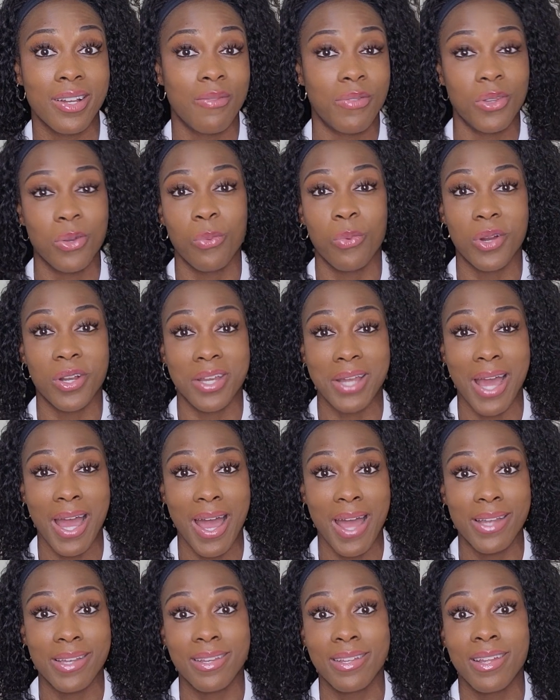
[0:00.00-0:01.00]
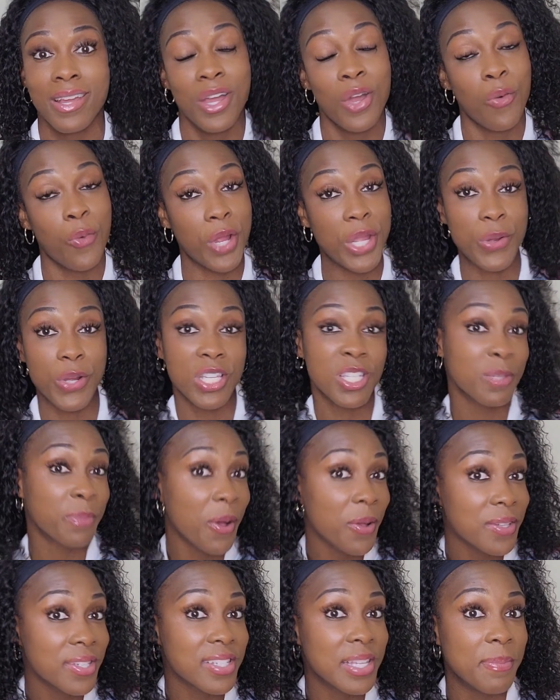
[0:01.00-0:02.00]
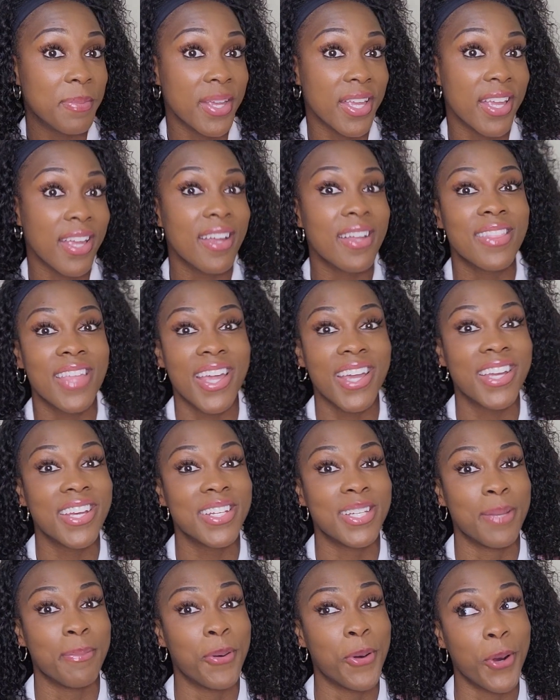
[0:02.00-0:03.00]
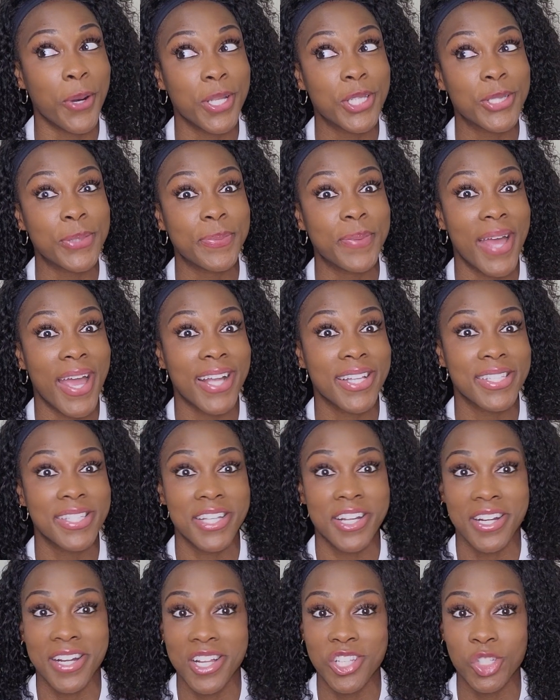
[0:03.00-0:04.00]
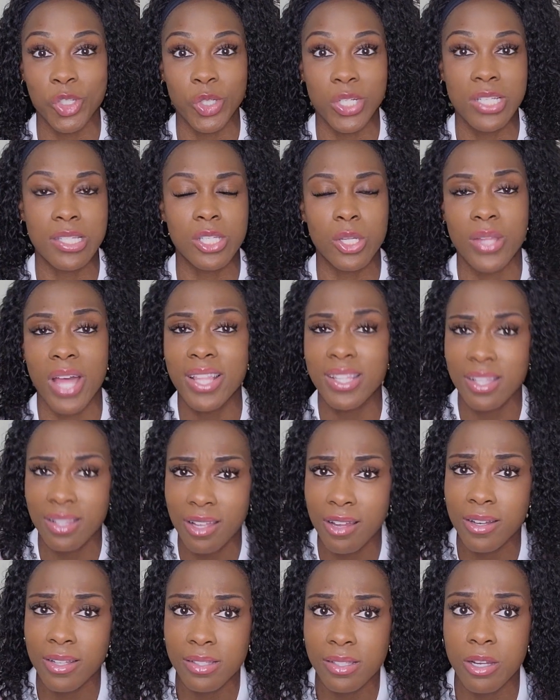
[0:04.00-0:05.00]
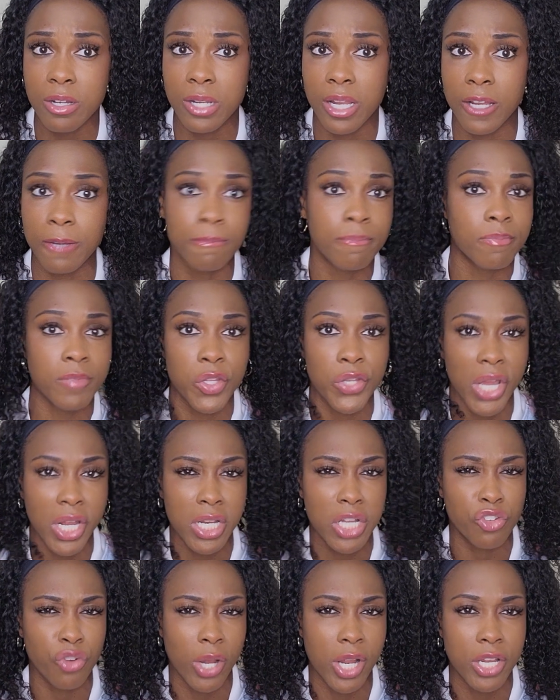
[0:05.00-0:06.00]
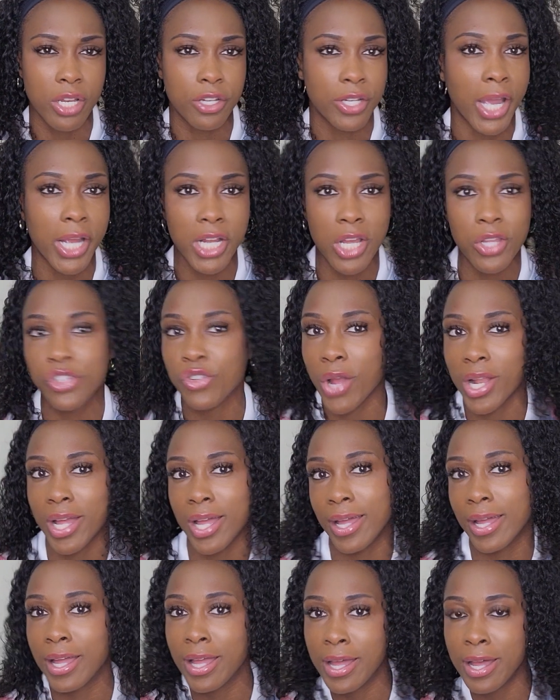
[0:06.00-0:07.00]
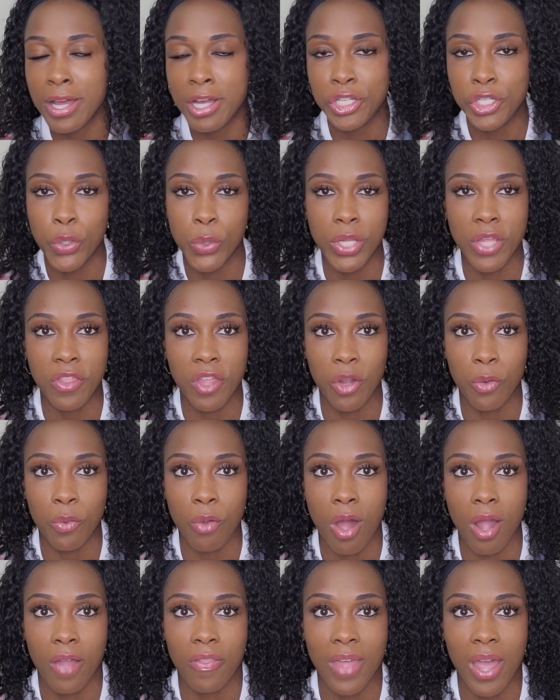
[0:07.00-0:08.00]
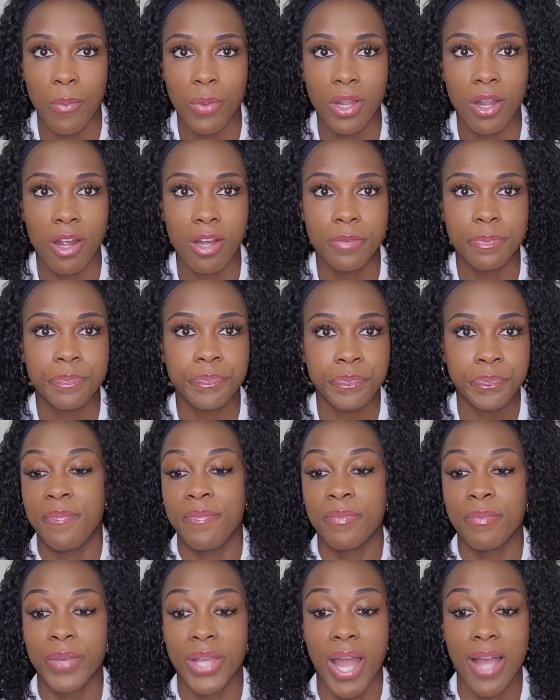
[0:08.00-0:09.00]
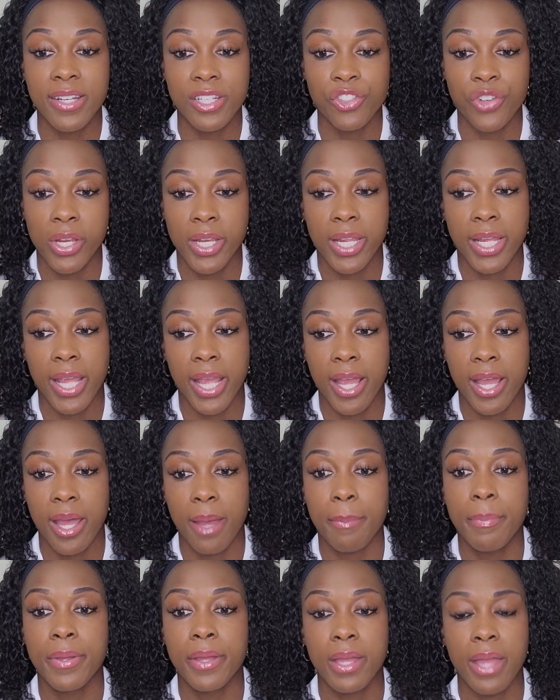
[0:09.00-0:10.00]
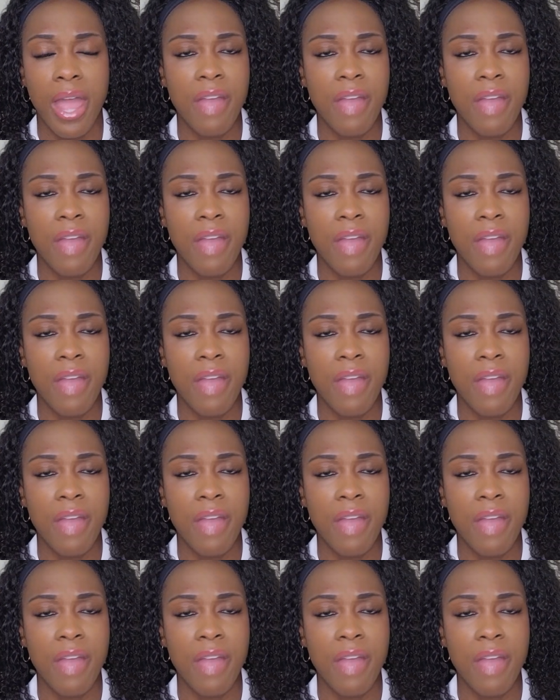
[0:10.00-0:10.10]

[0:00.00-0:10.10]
And if you were not where you were supposed to be, they could deport you back to your country. So that's a little concerning. You're not gonna try to do anything wrong in that regard. We got to training camp.